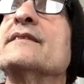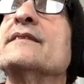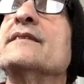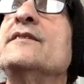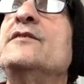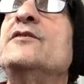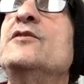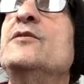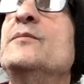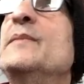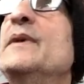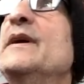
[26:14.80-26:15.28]

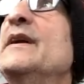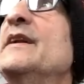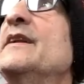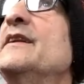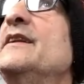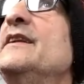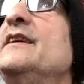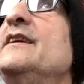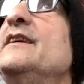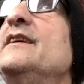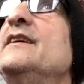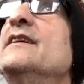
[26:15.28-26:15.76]

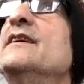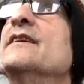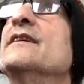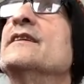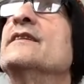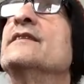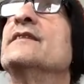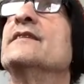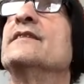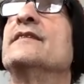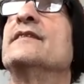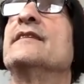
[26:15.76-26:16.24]
humidity
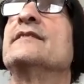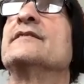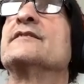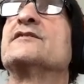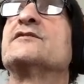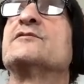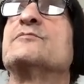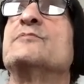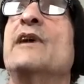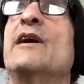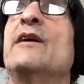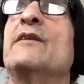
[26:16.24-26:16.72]
and then the
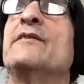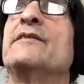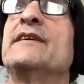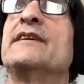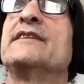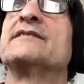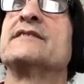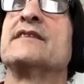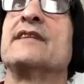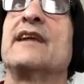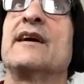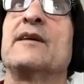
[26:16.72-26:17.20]

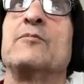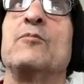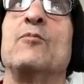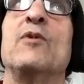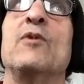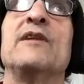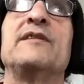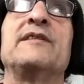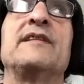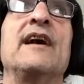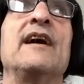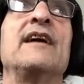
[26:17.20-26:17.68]
surroundings and like
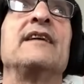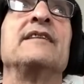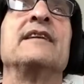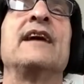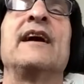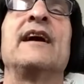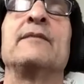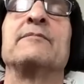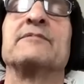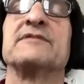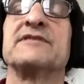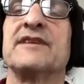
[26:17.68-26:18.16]
what that
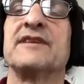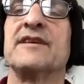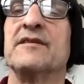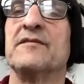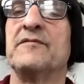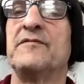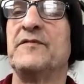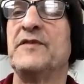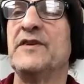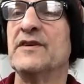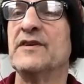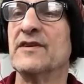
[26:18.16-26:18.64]
night was going to
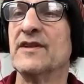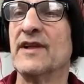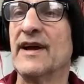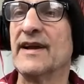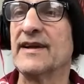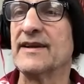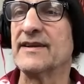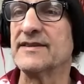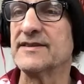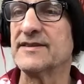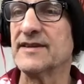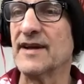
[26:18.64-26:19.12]
feel
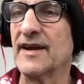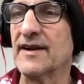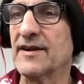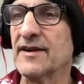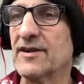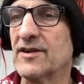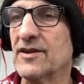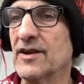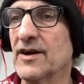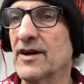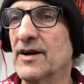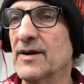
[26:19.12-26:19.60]
like inside a
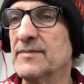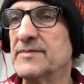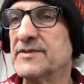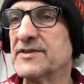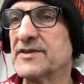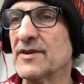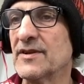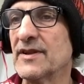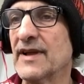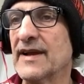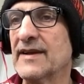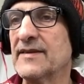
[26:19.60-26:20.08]
club.
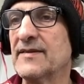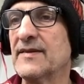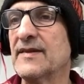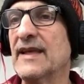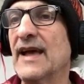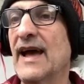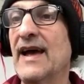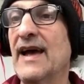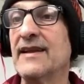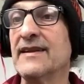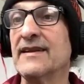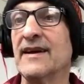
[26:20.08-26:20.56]
So like
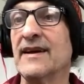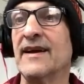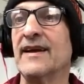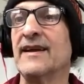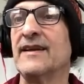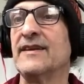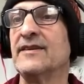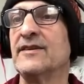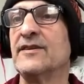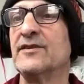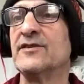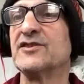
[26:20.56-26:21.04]
that
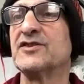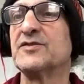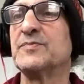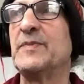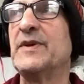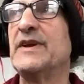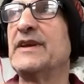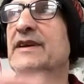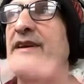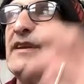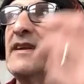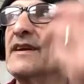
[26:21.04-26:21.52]
night you're
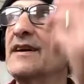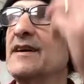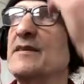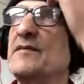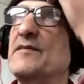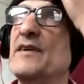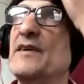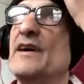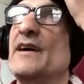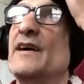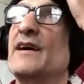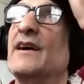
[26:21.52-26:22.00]
speaking of,
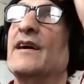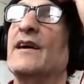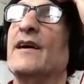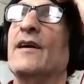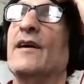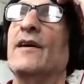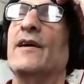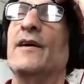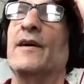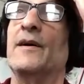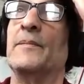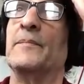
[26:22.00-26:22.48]

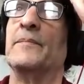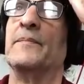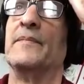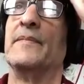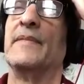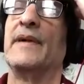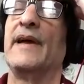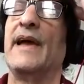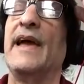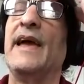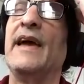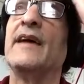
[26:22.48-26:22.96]
and
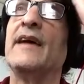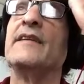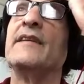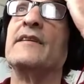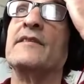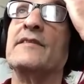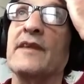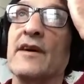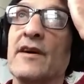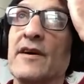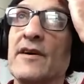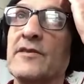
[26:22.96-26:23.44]

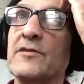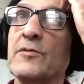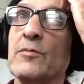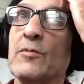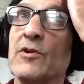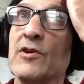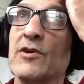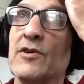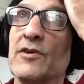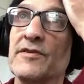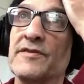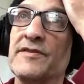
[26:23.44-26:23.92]
in the
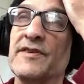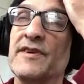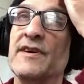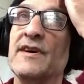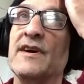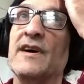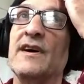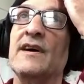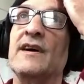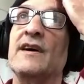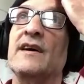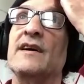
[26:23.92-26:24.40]
underworld,
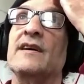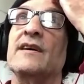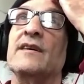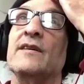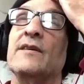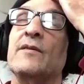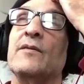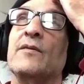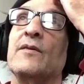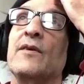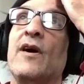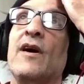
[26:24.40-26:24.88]

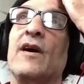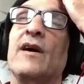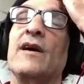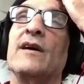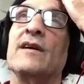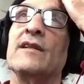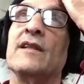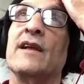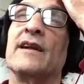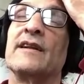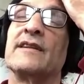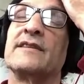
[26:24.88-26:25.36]
a
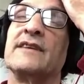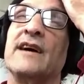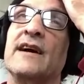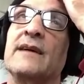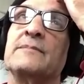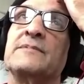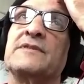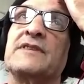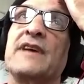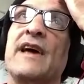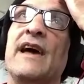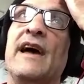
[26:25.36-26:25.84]
lot of
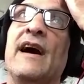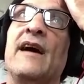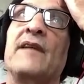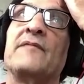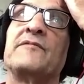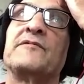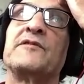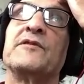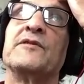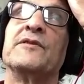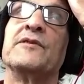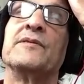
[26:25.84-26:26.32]
times
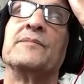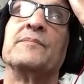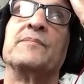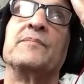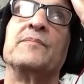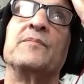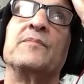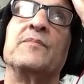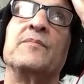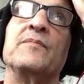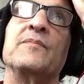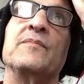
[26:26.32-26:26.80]
after
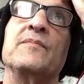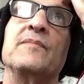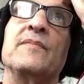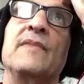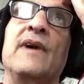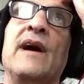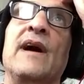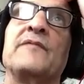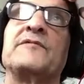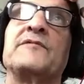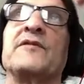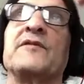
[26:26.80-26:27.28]

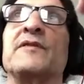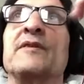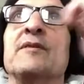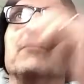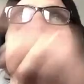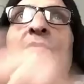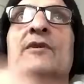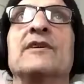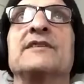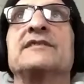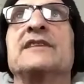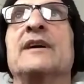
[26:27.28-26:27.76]
the
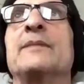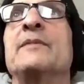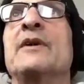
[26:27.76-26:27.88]
one time